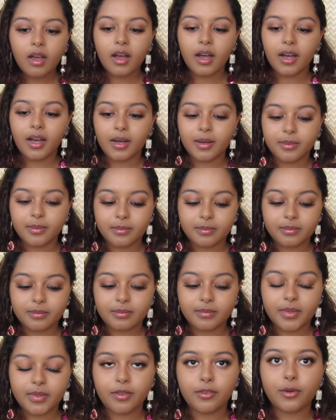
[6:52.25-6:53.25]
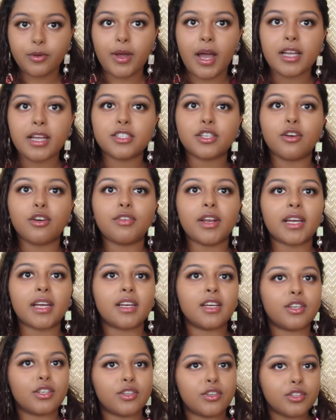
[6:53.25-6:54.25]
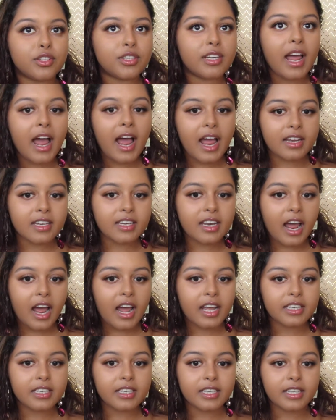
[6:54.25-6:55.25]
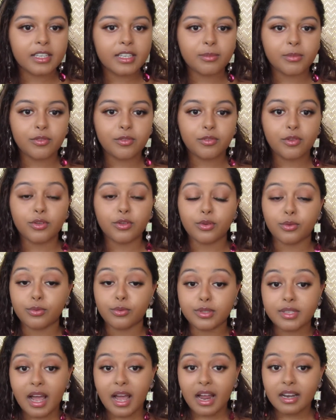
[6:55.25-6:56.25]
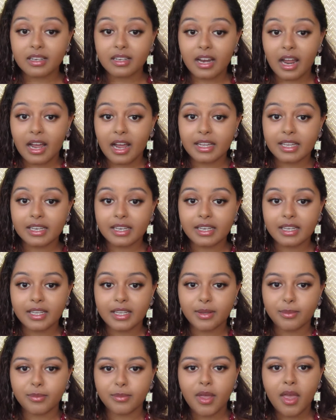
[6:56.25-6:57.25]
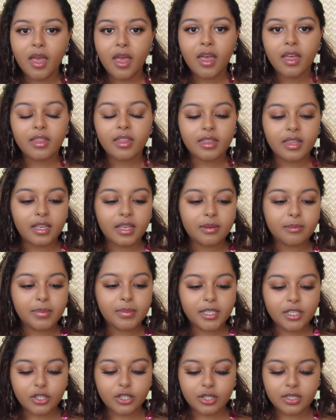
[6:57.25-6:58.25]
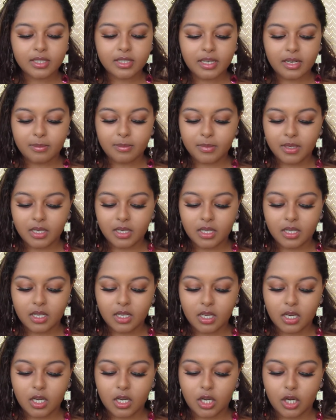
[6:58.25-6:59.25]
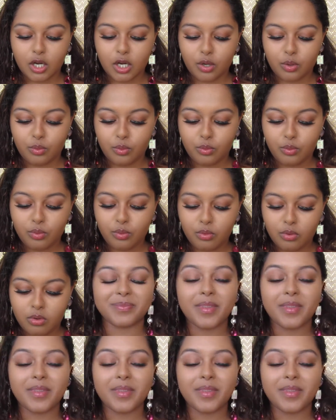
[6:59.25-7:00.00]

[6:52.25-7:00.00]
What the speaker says: If you guys know of like a good under eye cream, if you use an under eye cream, then please just let me know.